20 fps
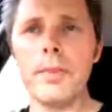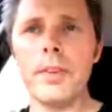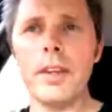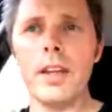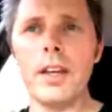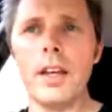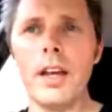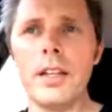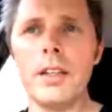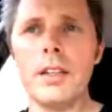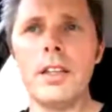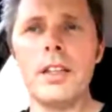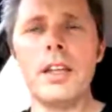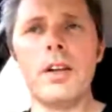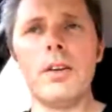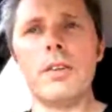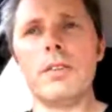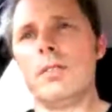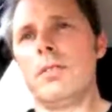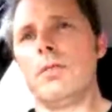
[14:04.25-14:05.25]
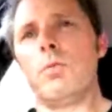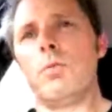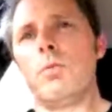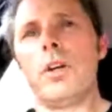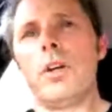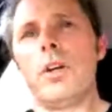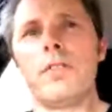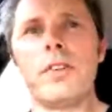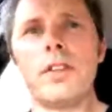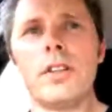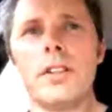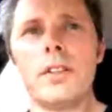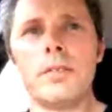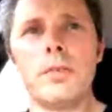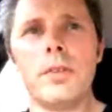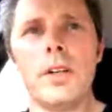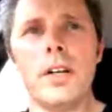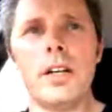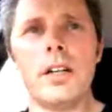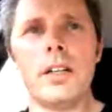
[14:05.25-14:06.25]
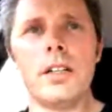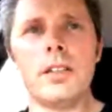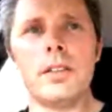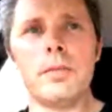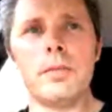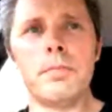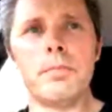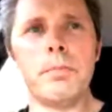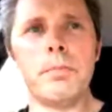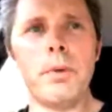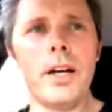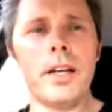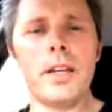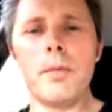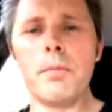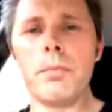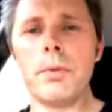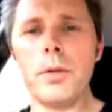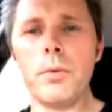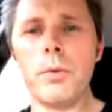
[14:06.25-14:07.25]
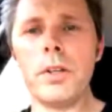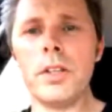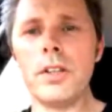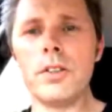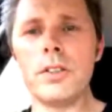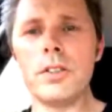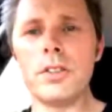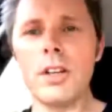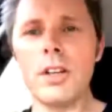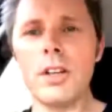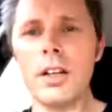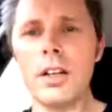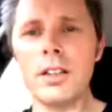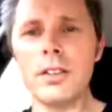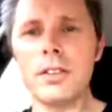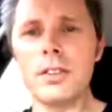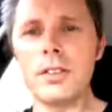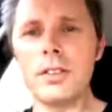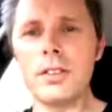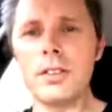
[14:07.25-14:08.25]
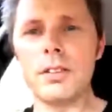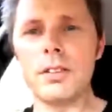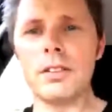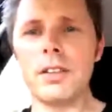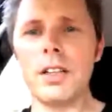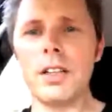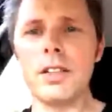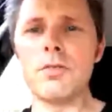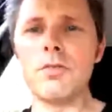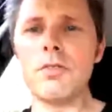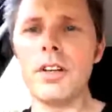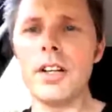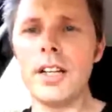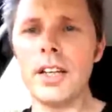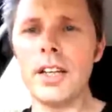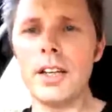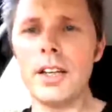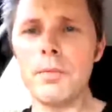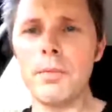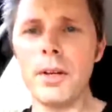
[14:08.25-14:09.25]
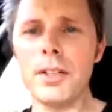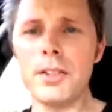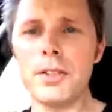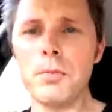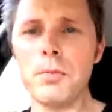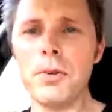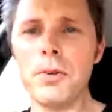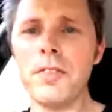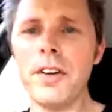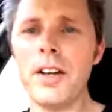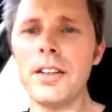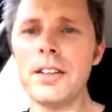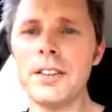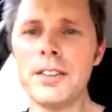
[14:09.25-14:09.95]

and, you know, working for a, a, bike company when you're a cyclist doesn't really get much more fun,